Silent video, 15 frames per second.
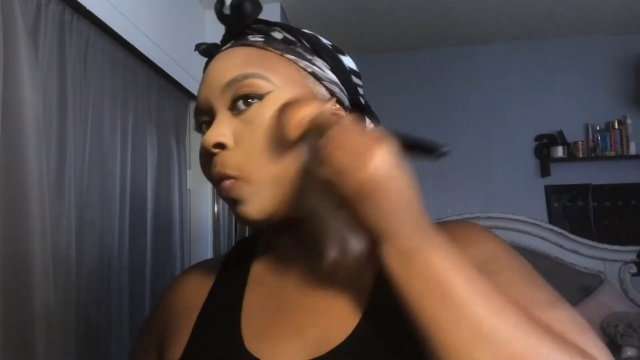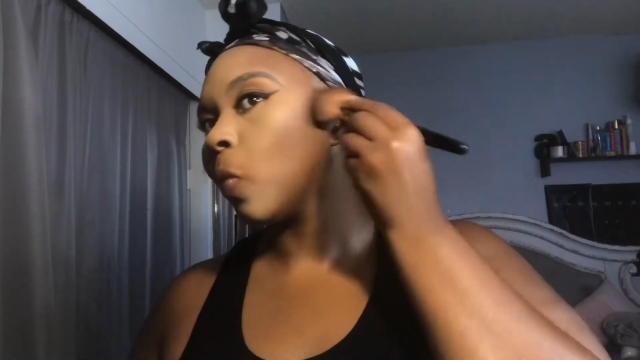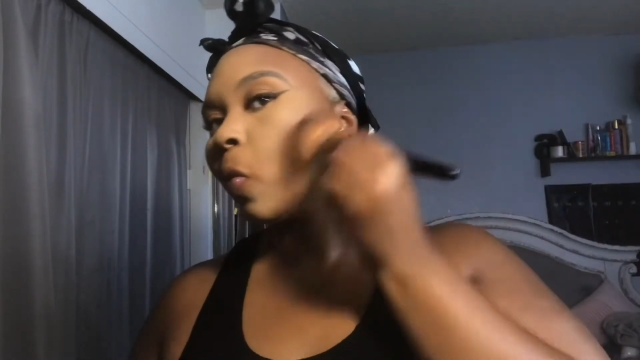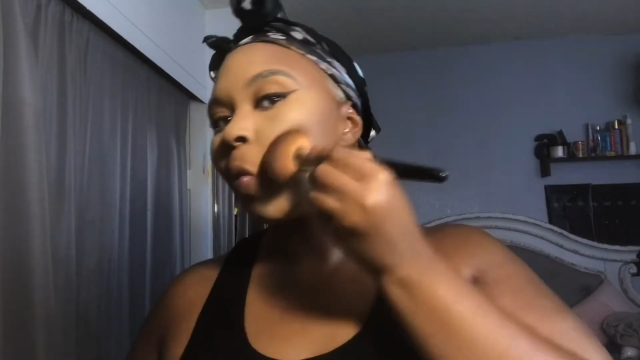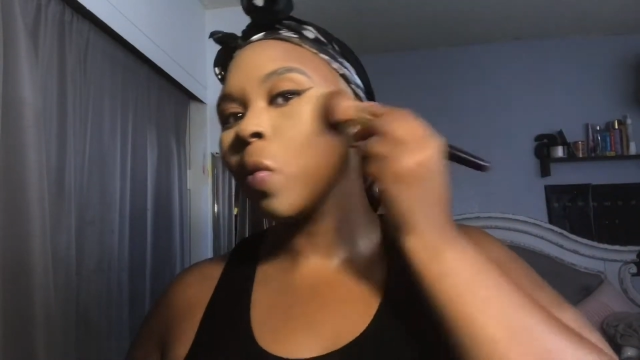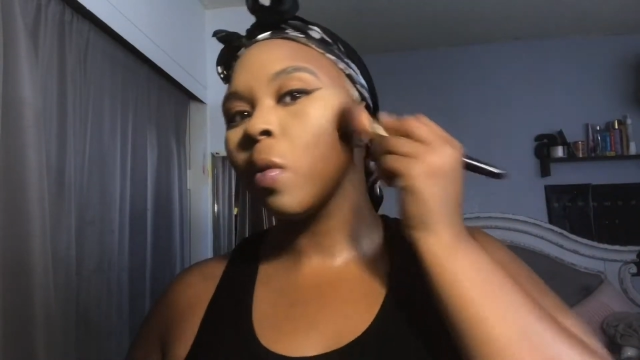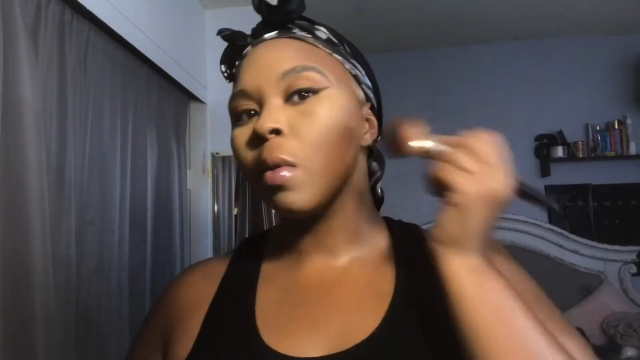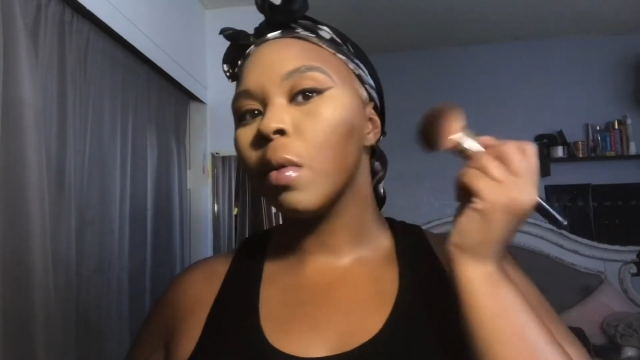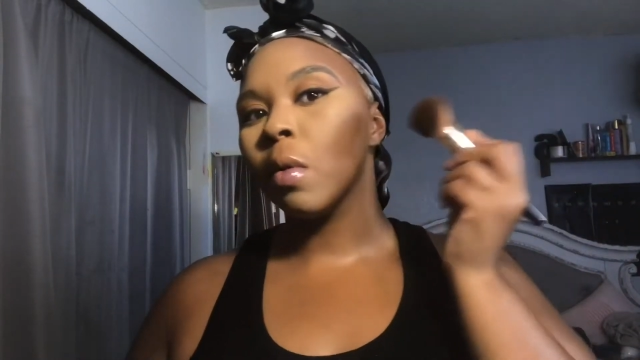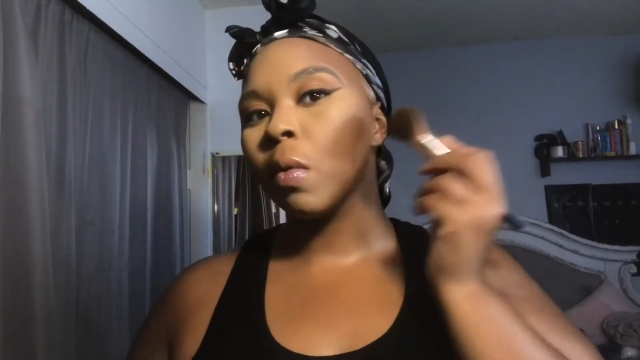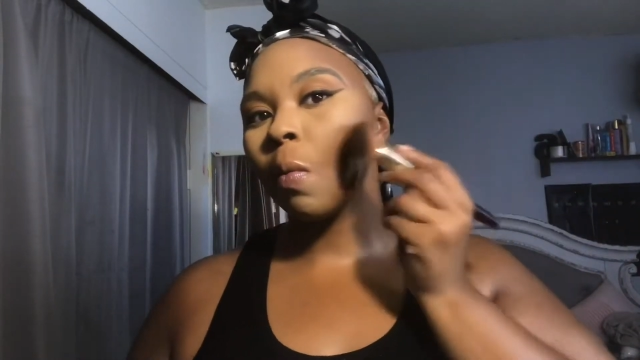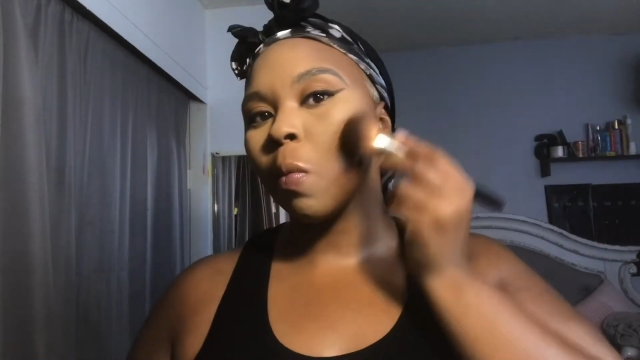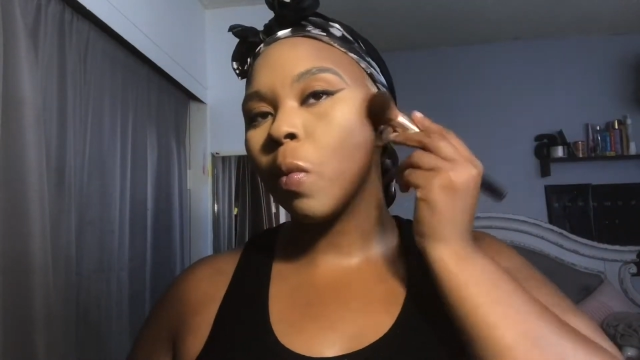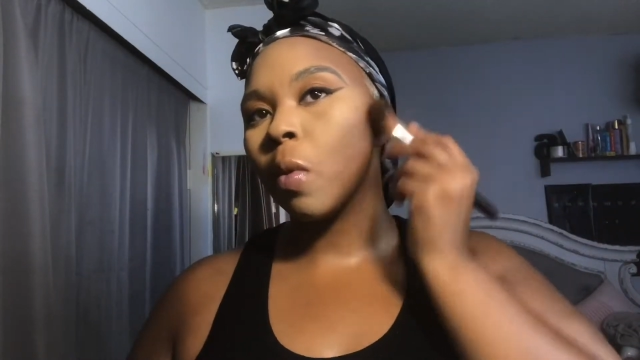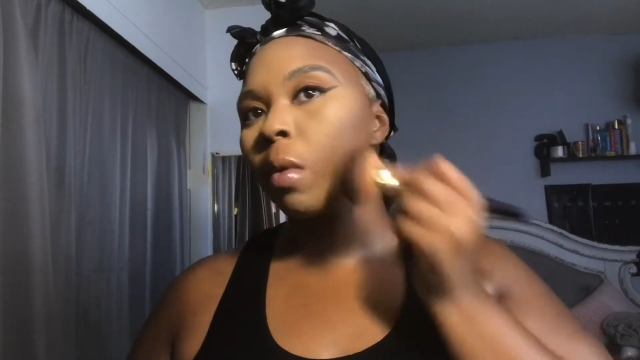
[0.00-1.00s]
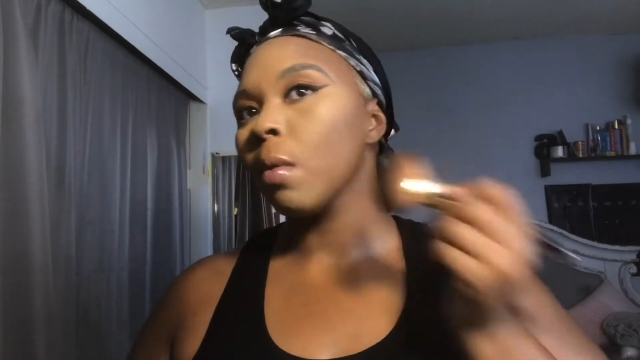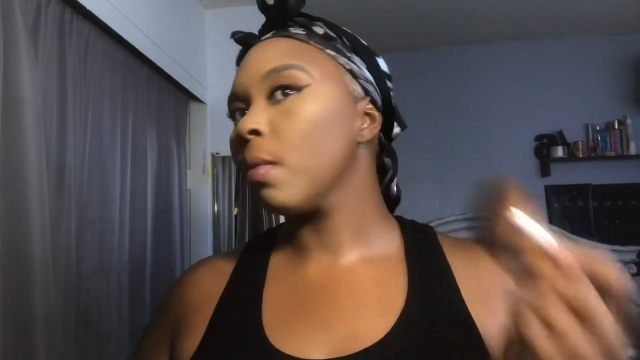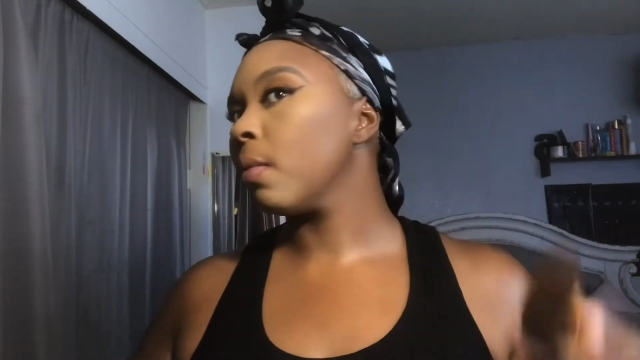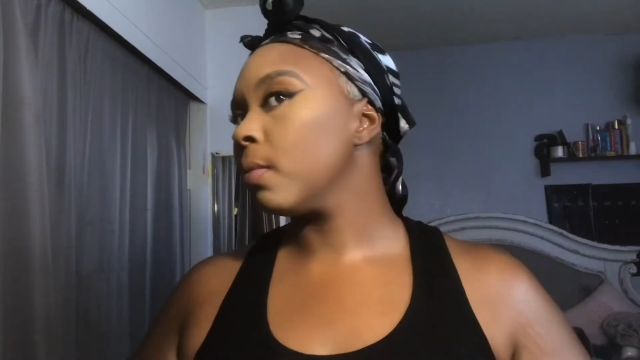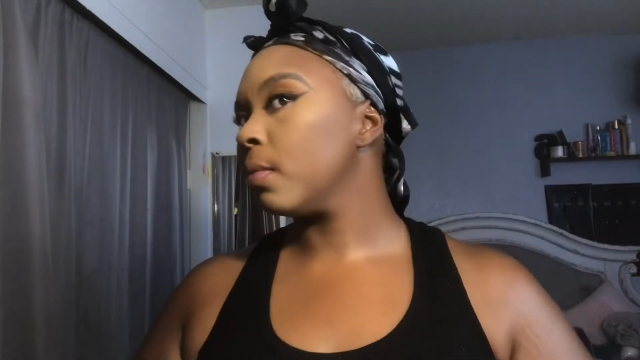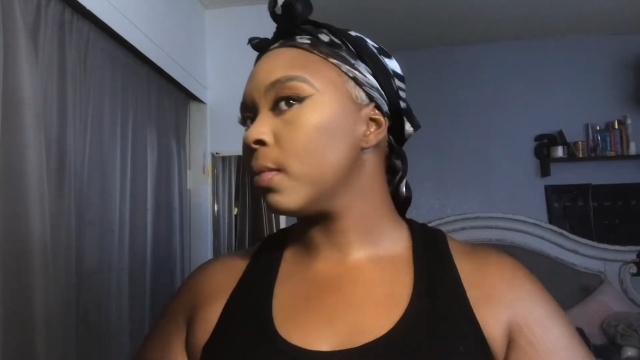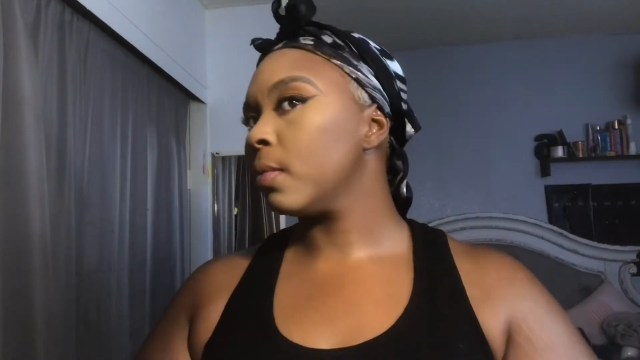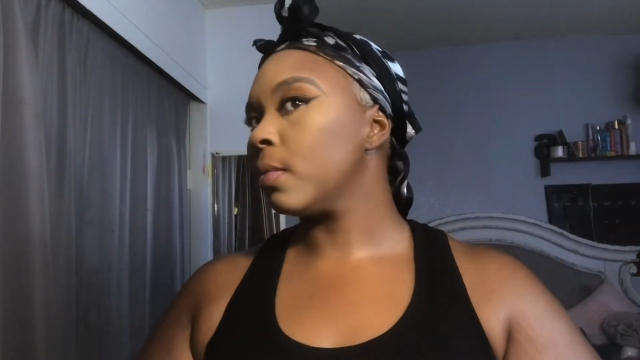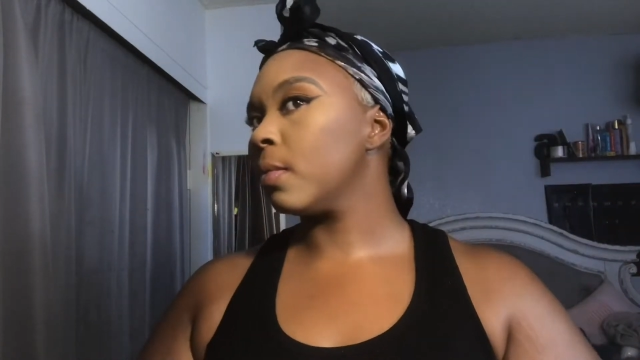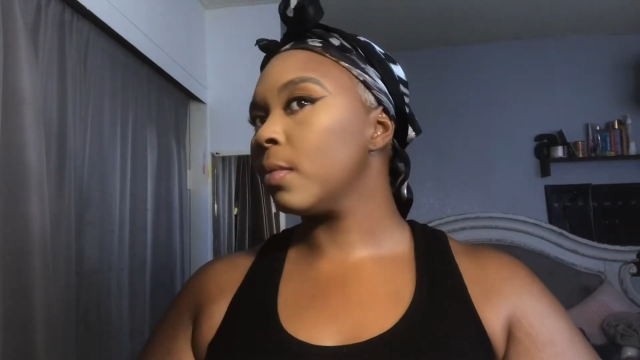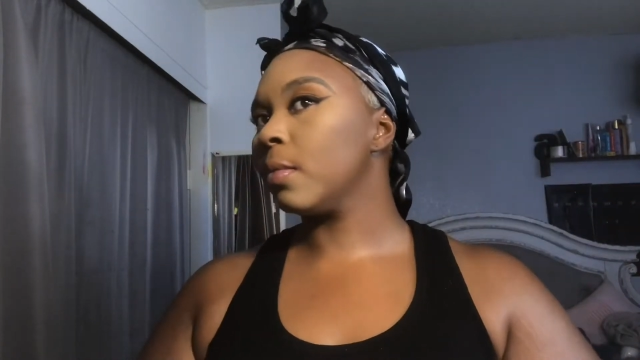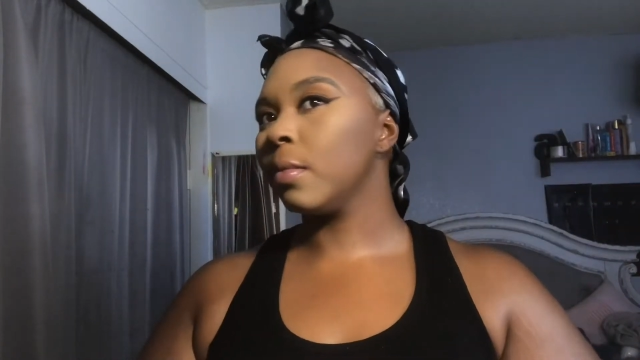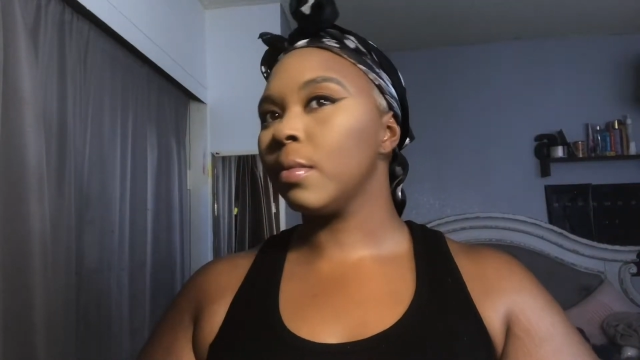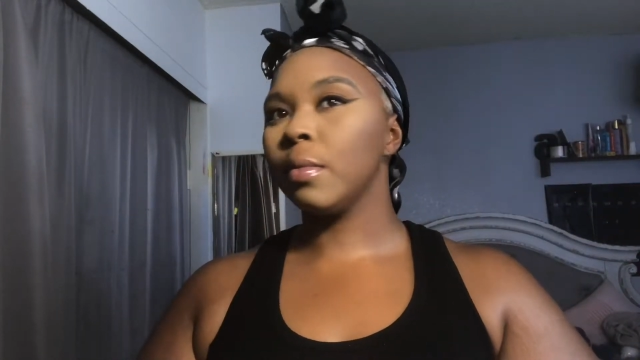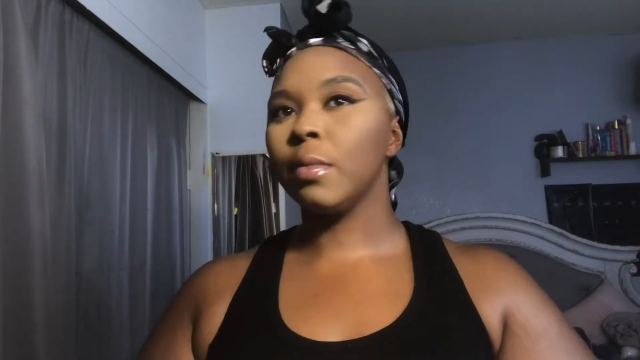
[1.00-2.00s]
bronzer all the
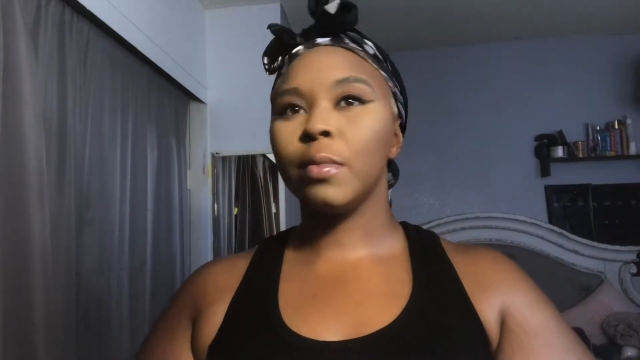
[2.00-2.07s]
time.